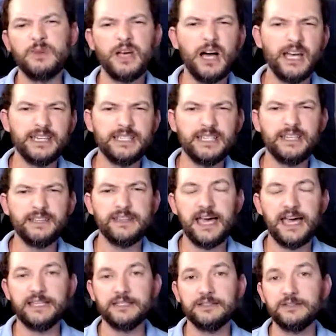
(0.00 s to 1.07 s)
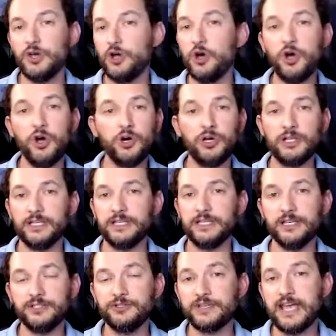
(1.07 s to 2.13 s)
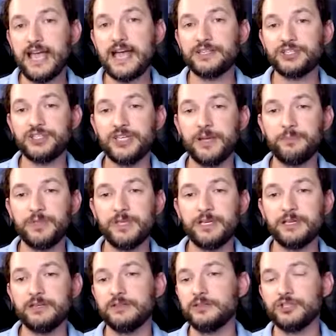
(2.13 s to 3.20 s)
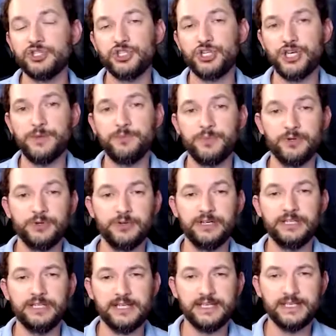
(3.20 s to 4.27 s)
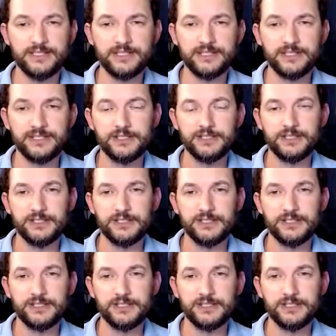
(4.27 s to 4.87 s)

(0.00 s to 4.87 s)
idea that the earlier you catch something, the cheaper it is.